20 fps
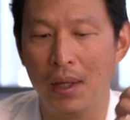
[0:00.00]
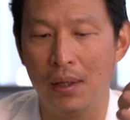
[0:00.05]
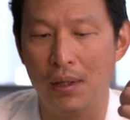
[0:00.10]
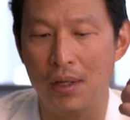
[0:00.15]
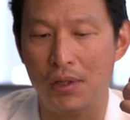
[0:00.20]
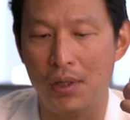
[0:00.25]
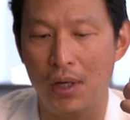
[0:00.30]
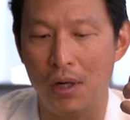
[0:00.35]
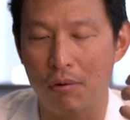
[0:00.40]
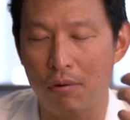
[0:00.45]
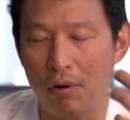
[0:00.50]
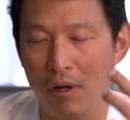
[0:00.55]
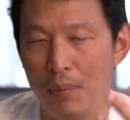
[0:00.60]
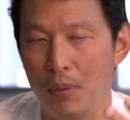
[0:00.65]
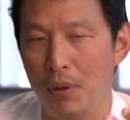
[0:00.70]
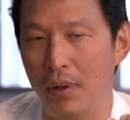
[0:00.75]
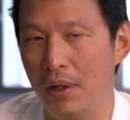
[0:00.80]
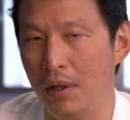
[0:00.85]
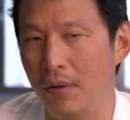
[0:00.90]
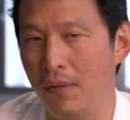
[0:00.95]
this
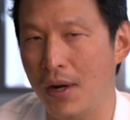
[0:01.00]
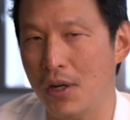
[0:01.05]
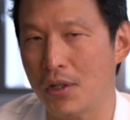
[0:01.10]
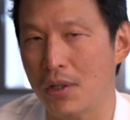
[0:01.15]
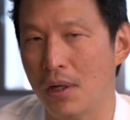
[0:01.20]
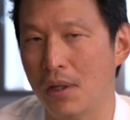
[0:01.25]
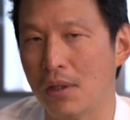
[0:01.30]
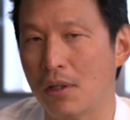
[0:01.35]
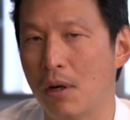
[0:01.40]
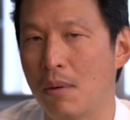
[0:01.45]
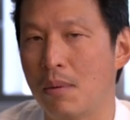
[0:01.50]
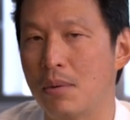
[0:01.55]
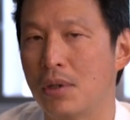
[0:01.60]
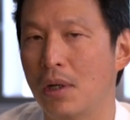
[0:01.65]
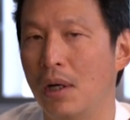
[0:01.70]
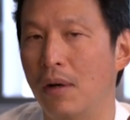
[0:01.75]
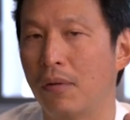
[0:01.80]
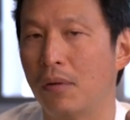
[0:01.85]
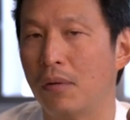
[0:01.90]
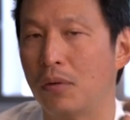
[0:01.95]
incredible innovation in terms
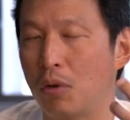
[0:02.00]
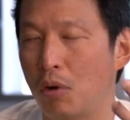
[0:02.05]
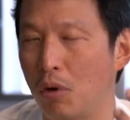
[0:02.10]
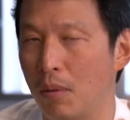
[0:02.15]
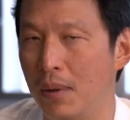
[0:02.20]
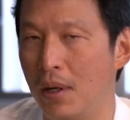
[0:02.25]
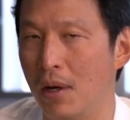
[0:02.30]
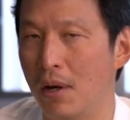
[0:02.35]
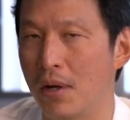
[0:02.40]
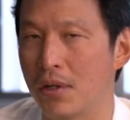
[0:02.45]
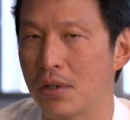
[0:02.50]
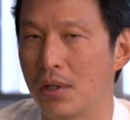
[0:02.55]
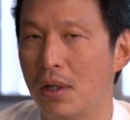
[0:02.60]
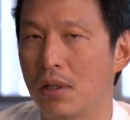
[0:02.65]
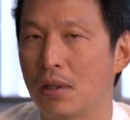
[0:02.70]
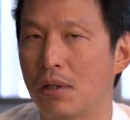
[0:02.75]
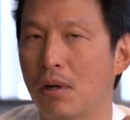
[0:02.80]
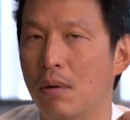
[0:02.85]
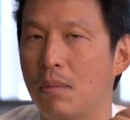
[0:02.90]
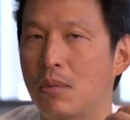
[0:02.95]
of tourbillons,
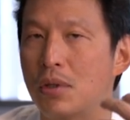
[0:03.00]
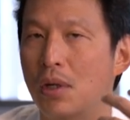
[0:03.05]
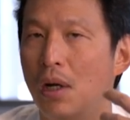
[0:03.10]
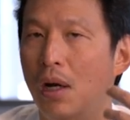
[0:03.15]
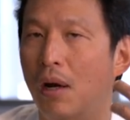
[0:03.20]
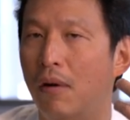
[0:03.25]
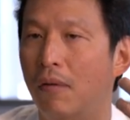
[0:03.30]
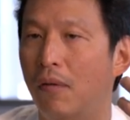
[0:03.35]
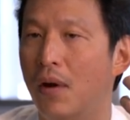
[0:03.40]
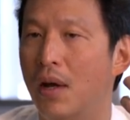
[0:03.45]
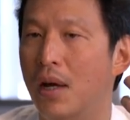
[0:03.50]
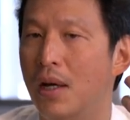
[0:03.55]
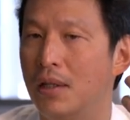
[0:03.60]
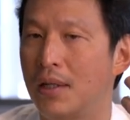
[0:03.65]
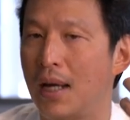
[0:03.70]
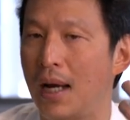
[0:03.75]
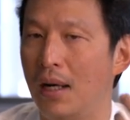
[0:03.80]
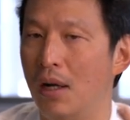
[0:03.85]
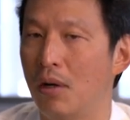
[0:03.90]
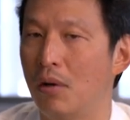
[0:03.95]
in terms of
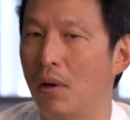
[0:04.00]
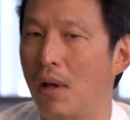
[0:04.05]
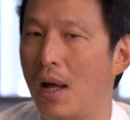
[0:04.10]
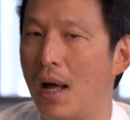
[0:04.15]
technical